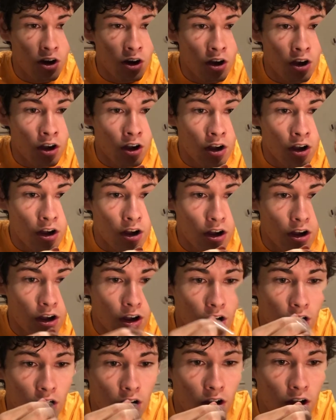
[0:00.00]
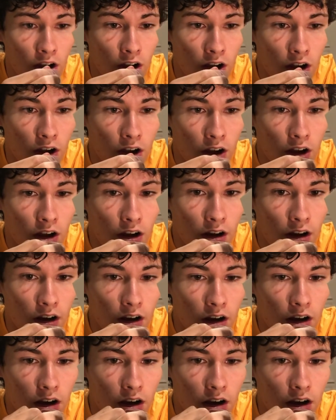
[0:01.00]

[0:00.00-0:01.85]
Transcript: Nothing is said.